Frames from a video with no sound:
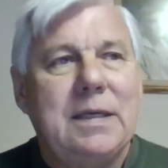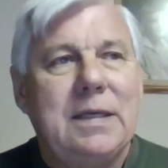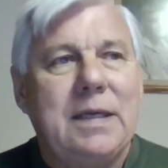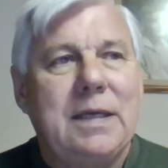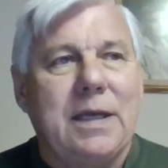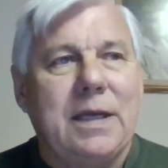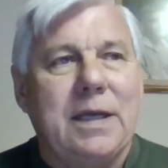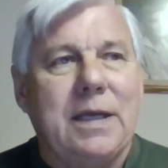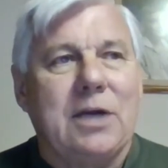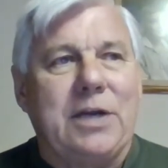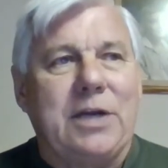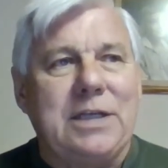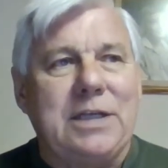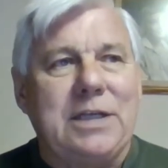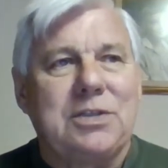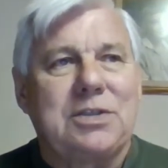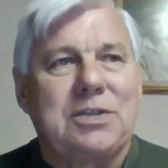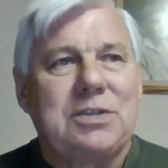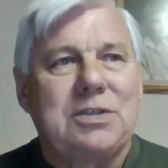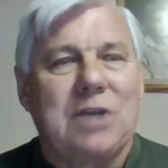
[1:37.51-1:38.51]
There
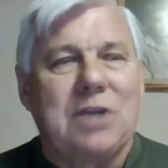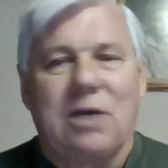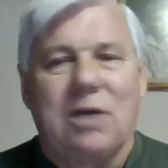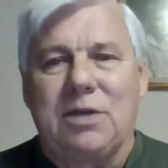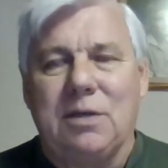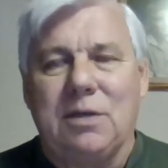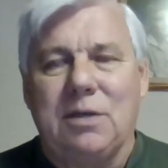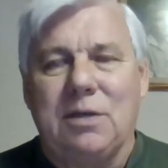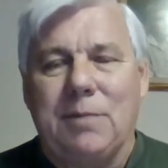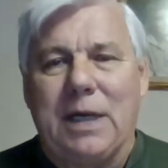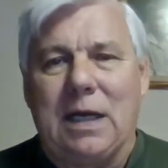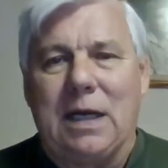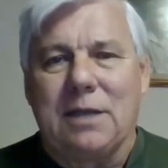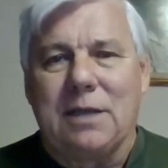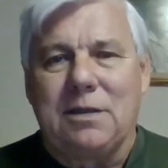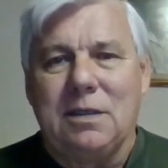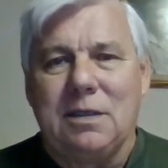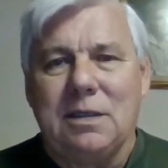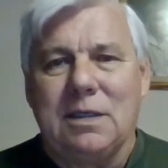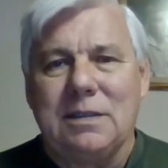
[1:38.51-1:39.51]
he's talking
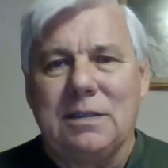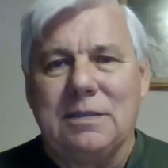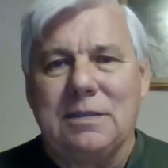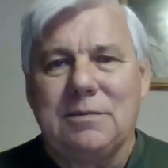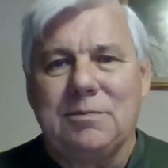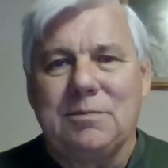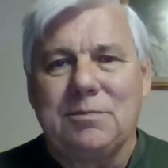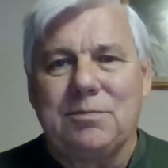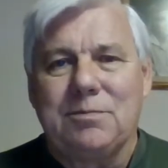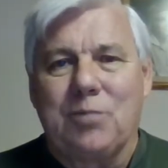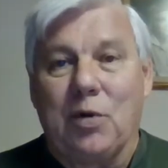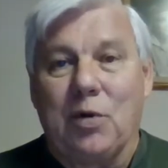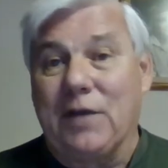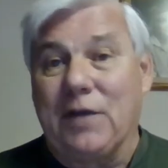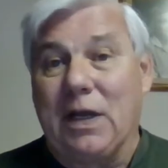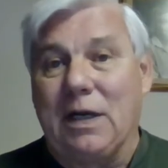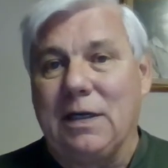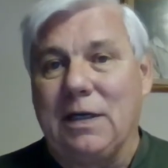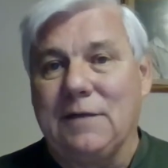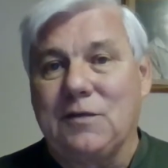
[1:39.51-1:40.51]
about the
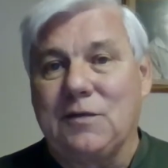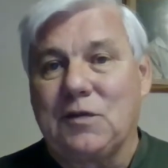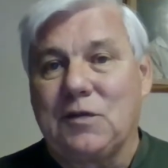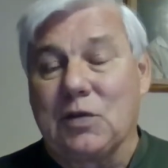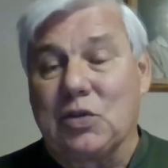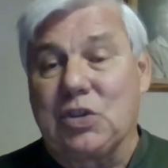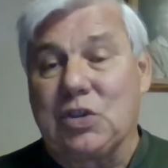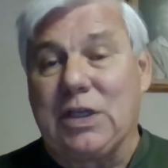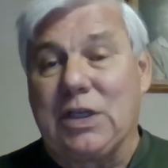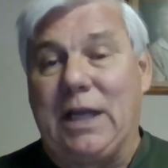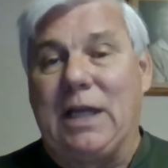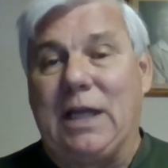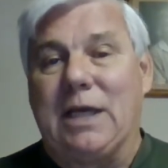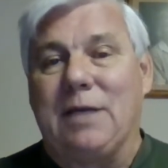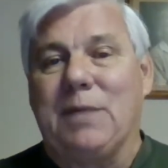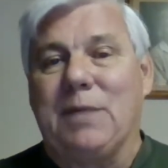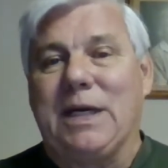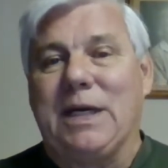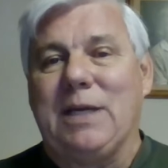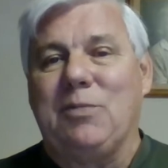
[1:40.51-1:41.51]
preventatives for
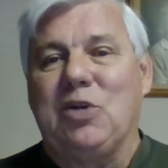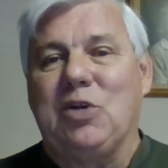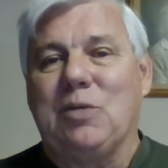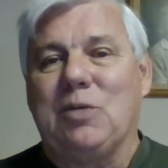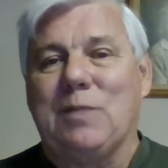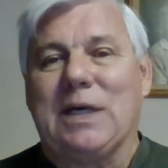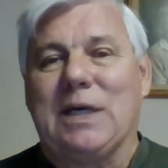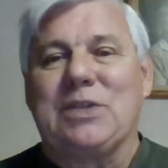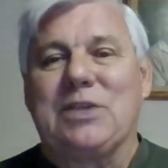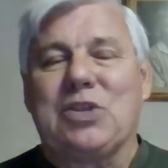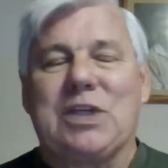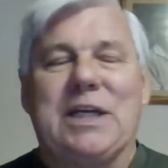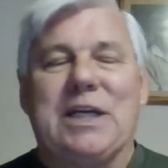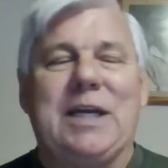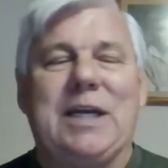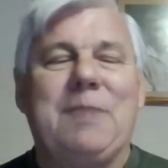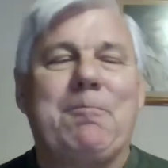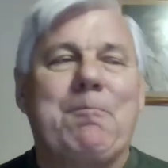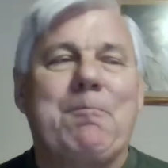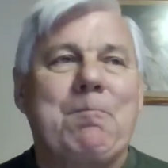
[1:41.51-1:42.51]
sin, maybe you might
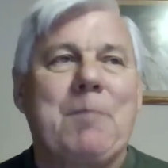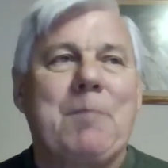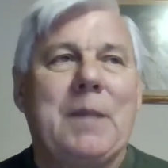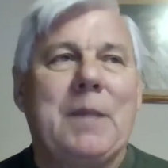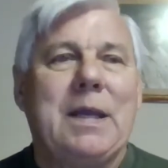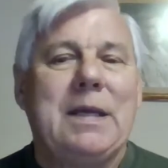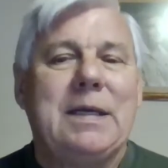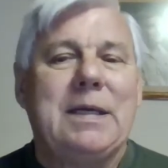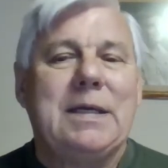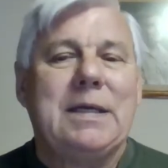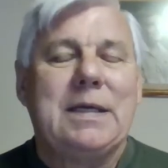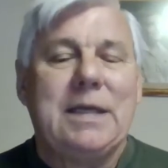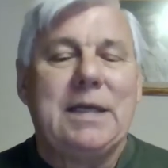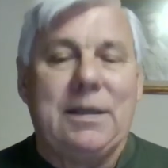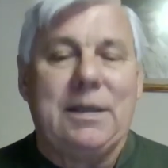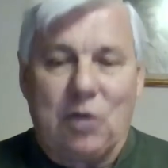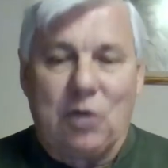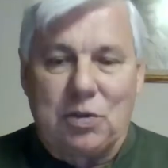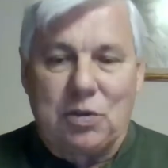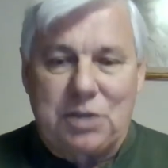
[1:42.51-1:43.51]
say.
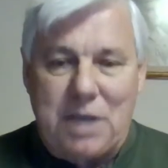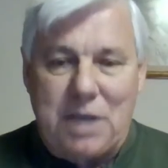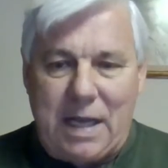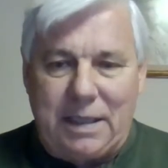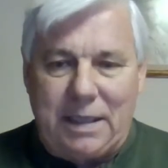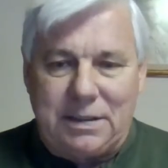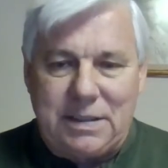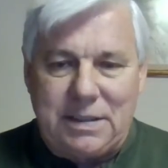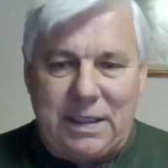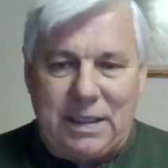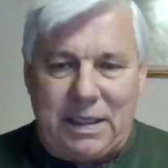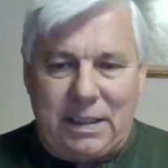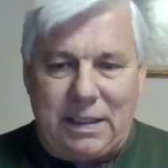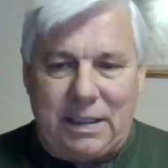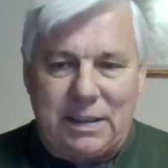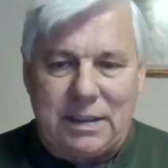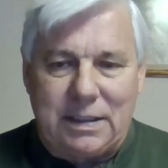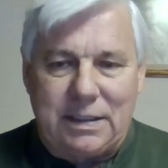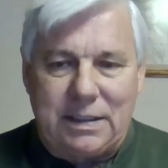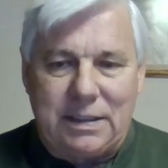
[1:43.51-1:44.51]
In verse
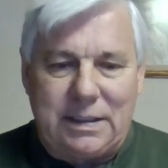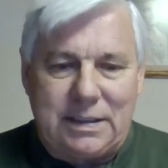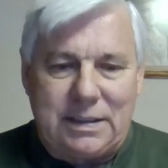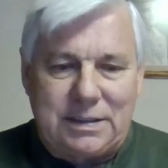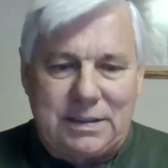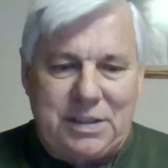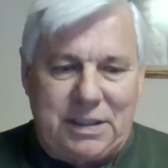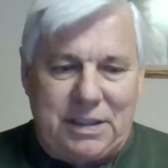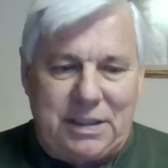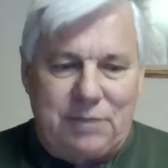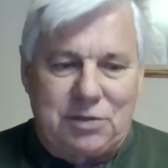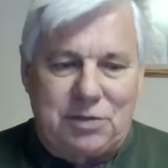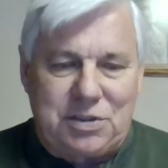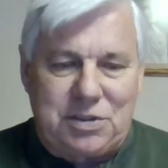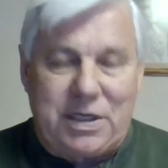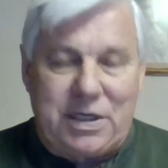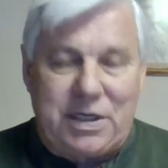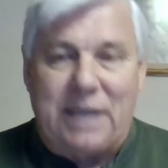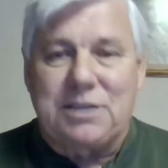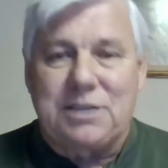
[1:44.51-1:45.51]
19, as he was
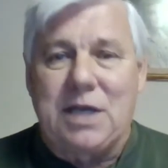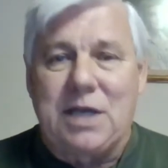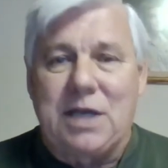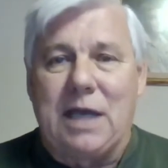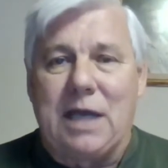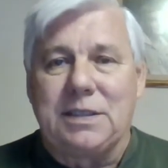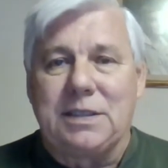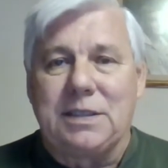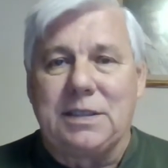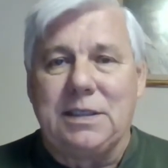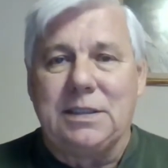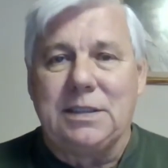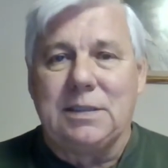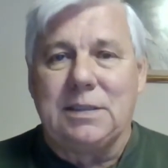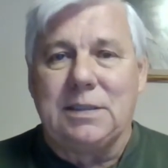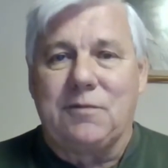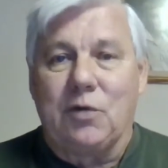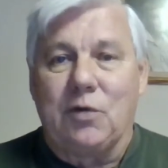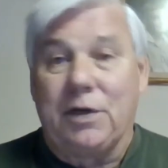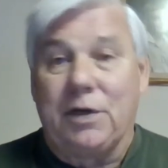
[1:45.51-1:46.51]
chastising
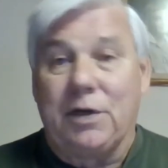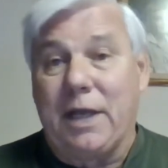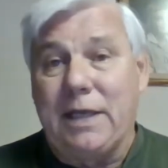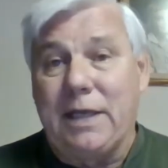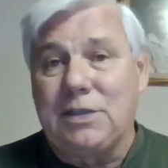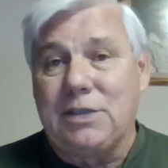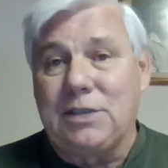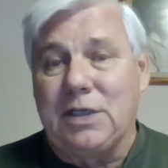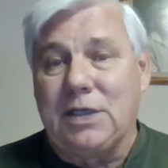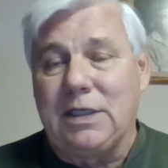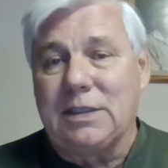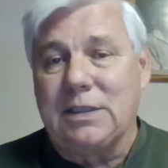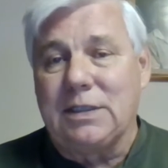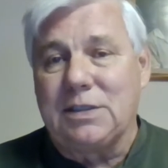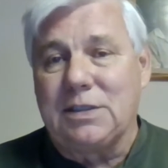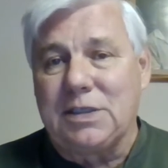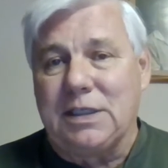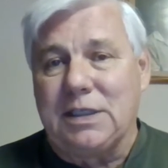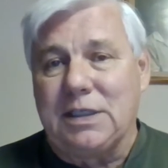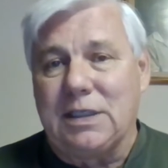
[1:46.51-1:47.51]
them for engaging in
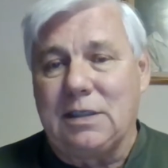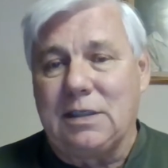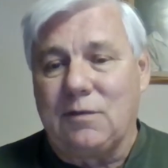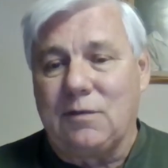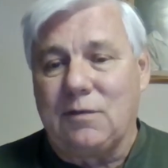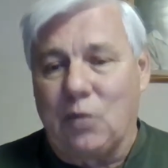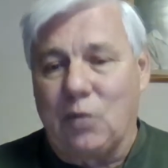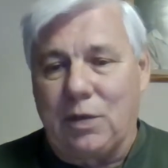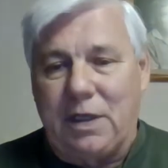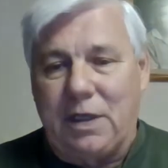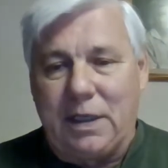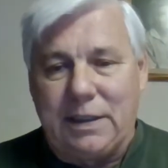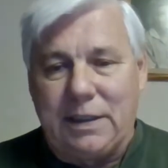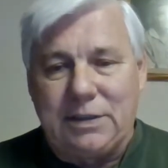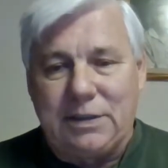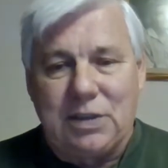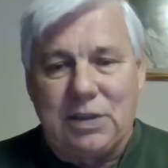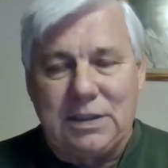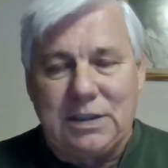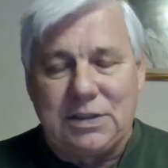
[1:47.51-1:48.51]
sin and
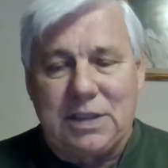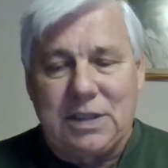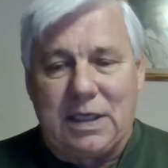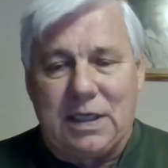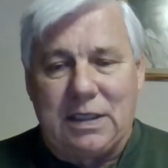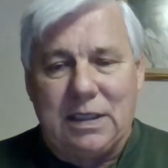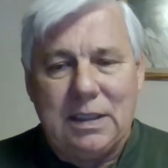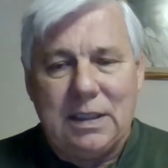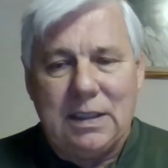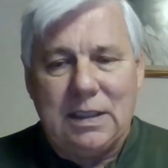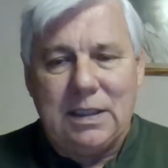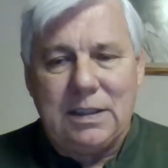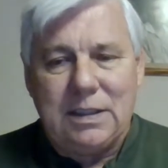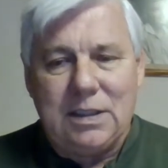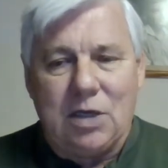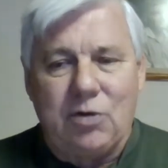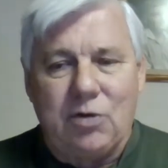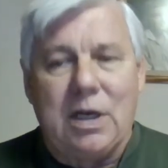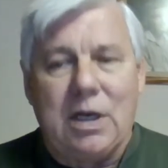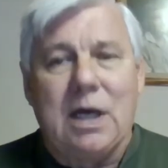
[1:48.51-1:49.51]
fornication, he said,
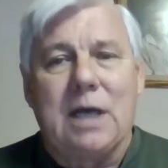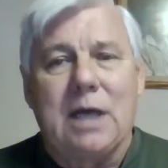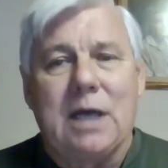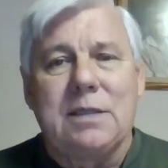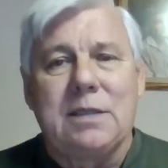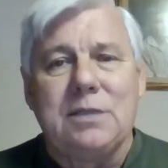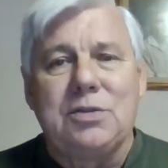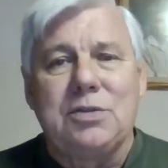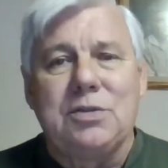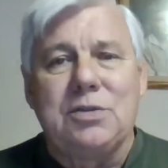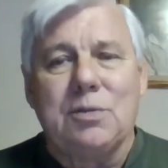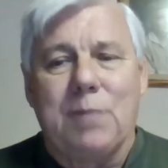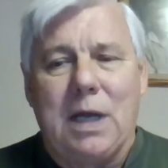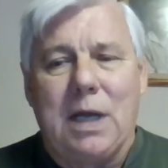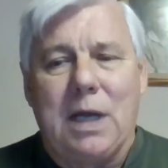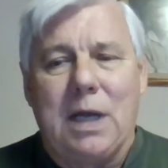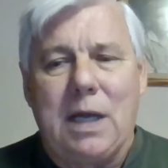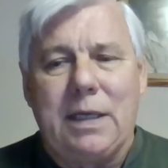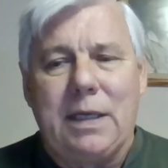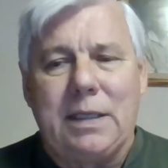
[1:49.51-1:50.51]
Know you not that your
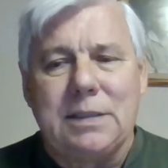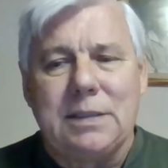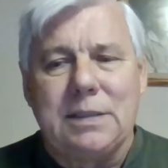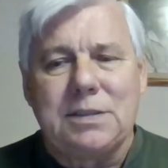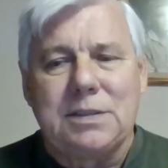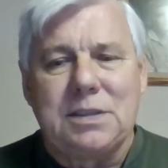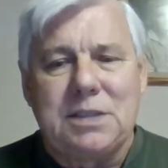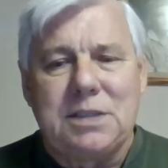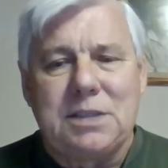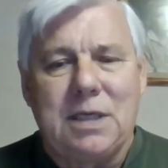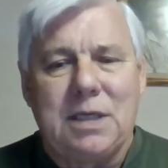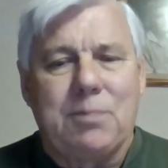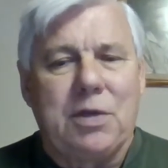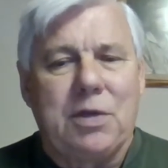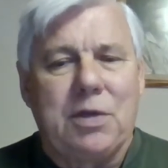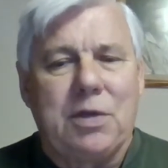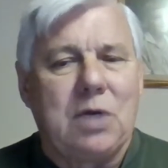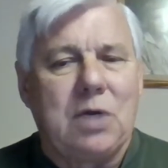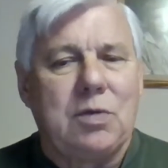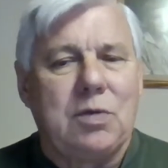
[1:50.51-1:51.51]
body is a temple
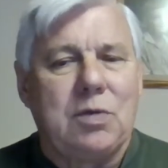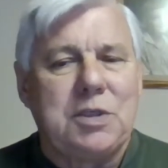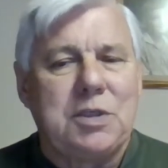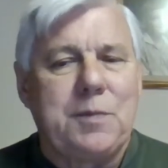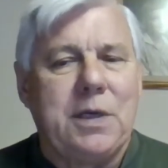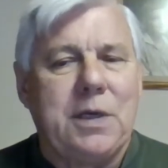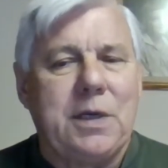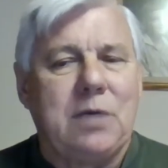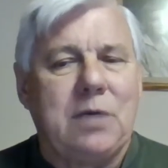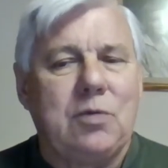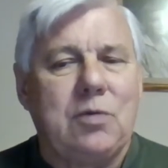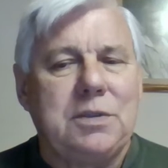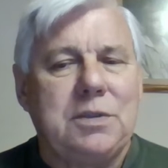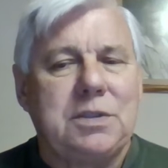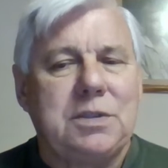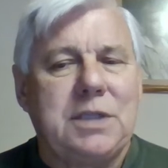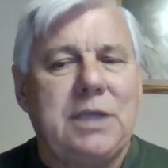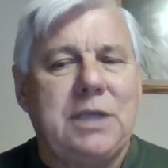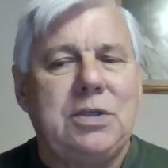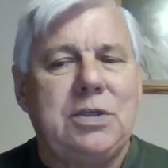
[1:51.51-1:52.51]
of the Holy Spirit which
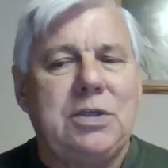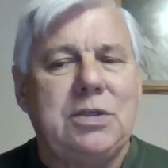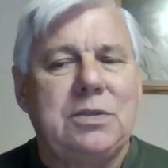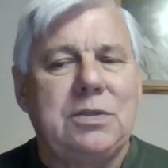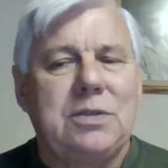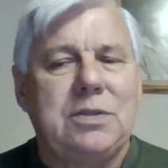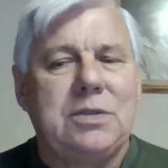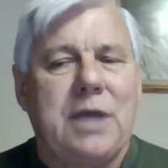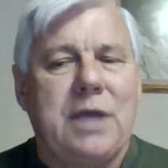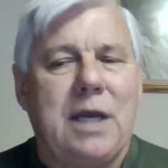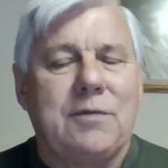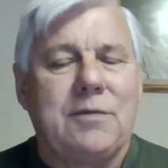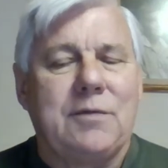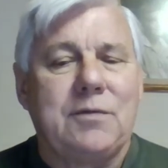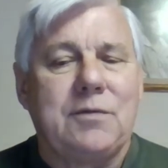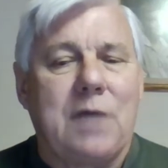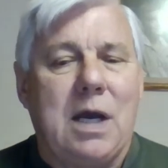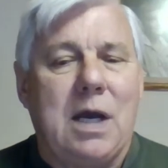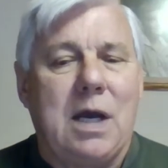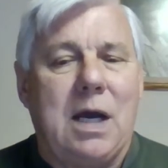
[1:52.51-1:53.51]
is in you and you have
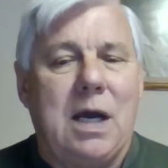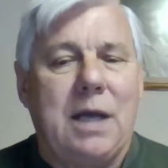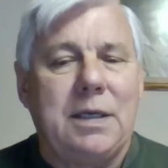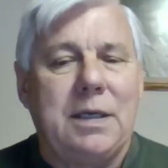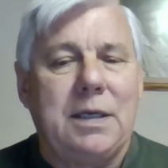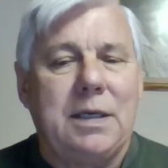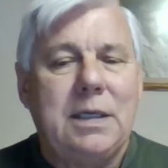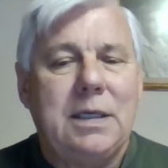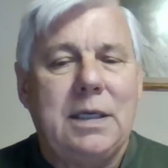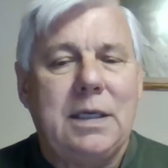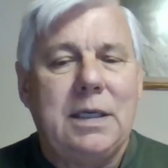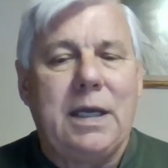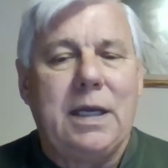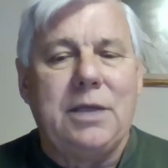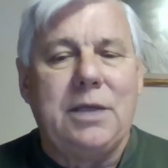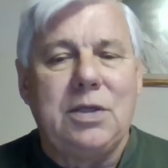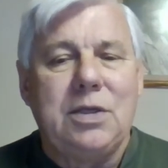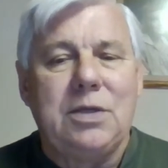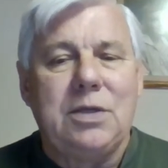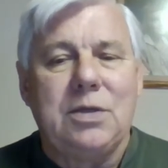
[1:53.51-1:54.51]
of God,
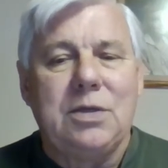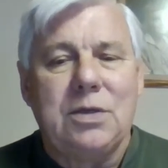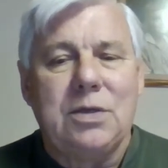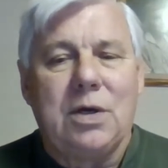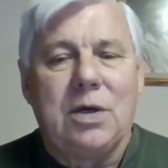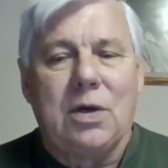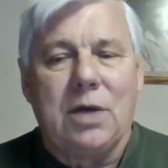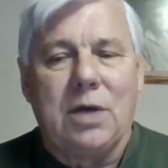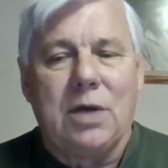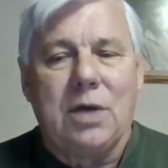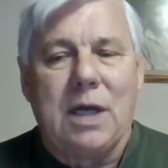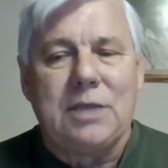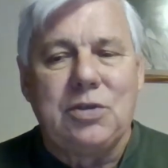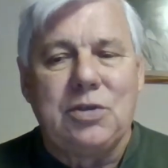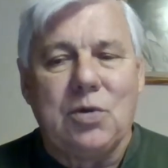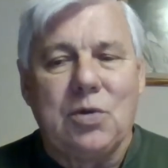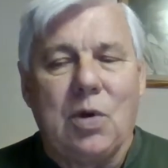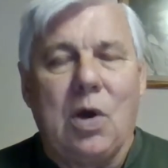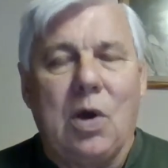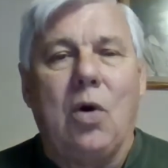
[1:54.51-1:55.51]
and you are not
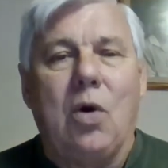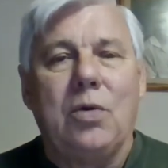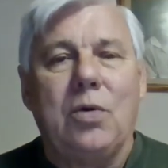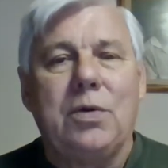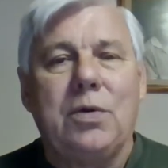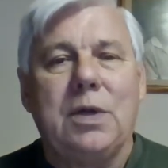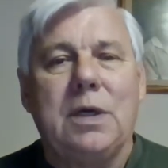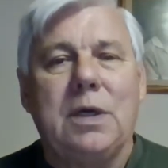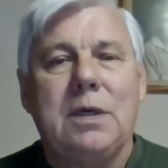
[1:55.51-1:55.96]
your own.